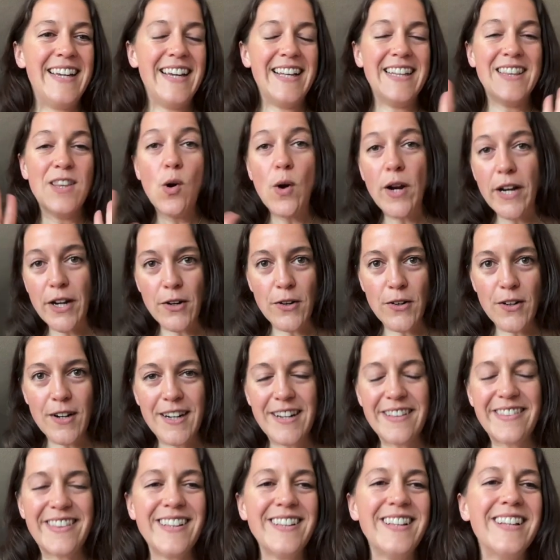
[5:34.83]
a lawyer or
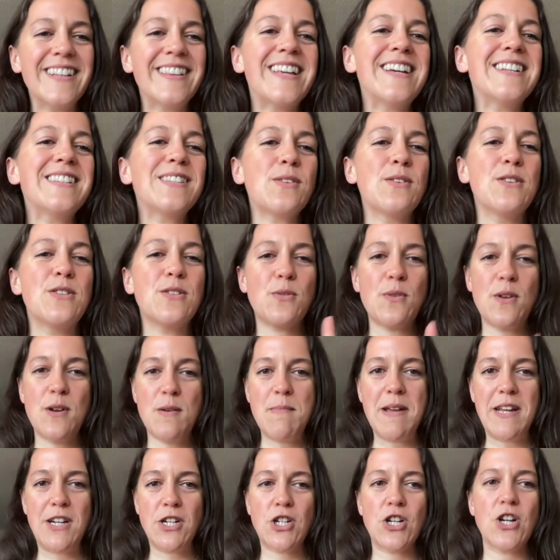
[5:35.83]
anything like that. So I just want
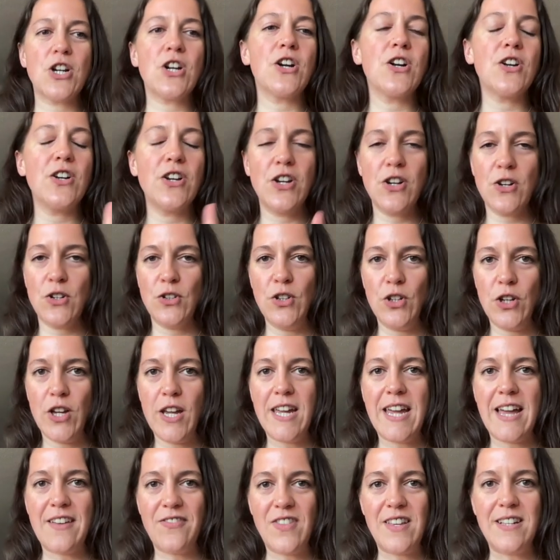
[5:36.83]
to make sure you're
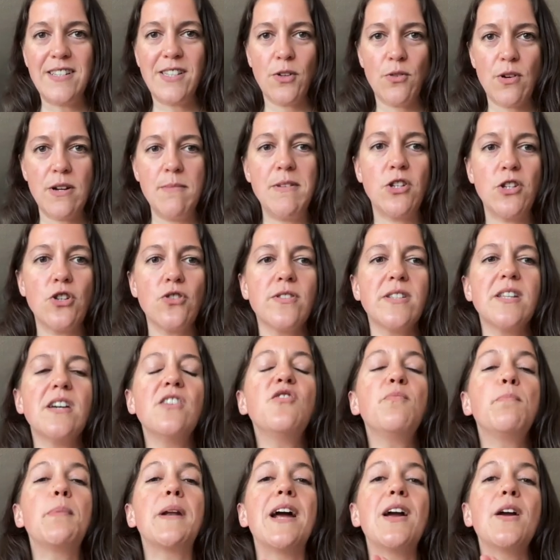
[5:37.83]
looking at these agreements
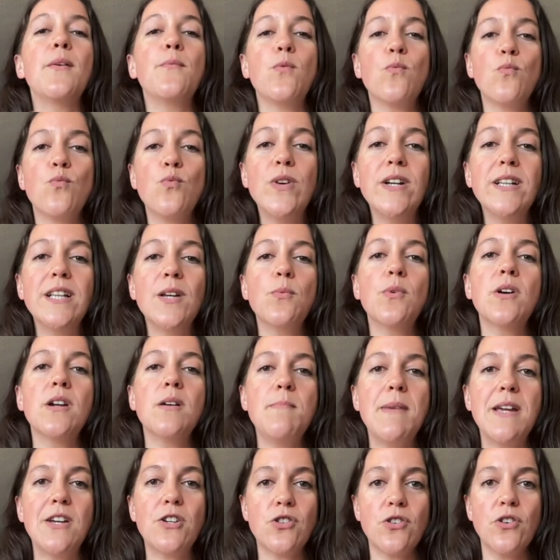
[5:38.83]
yourself. But I really want
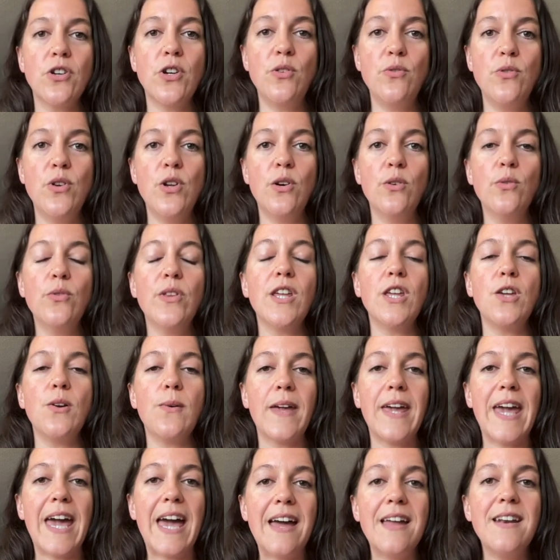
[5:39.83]
to make sure you know that you
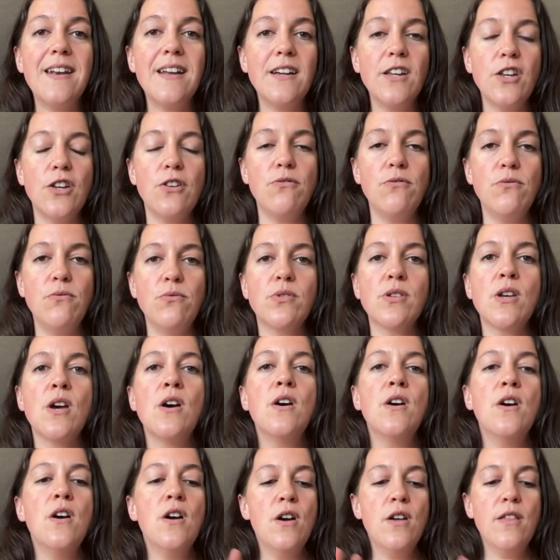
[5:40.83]
cannot use
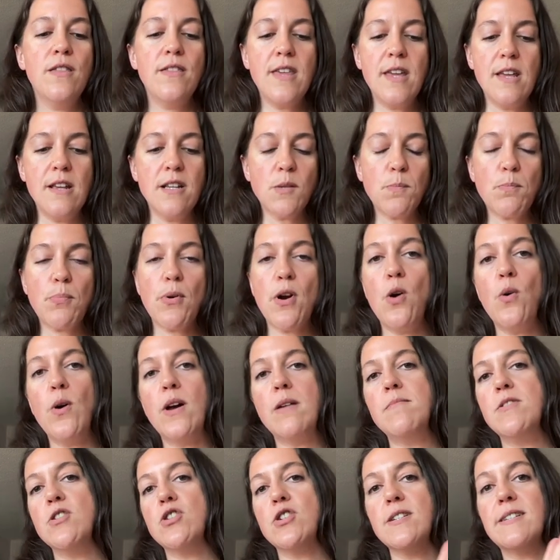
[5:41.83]
these pro
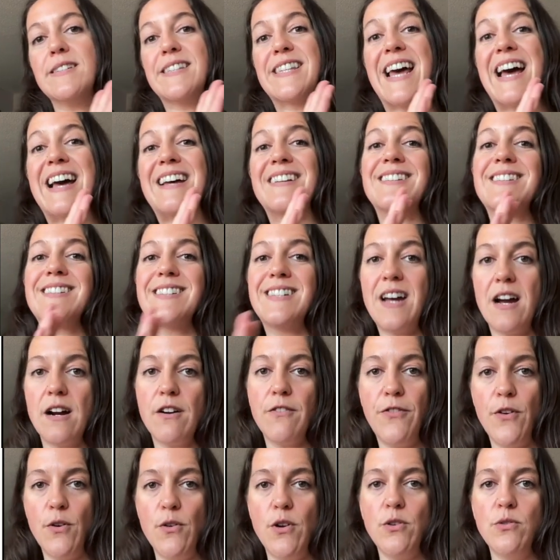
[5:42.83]
images as
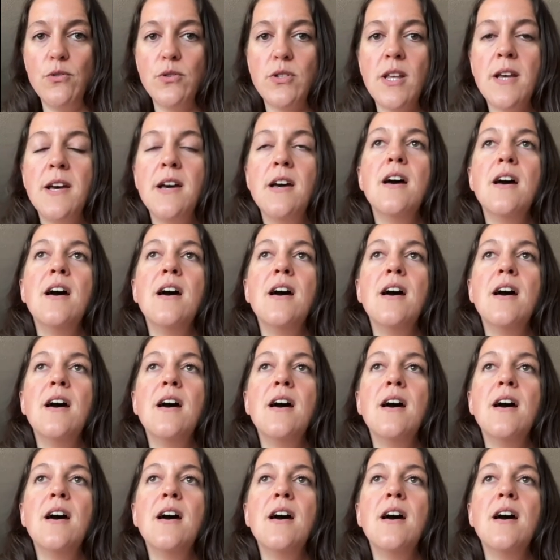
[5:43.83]
stock photos.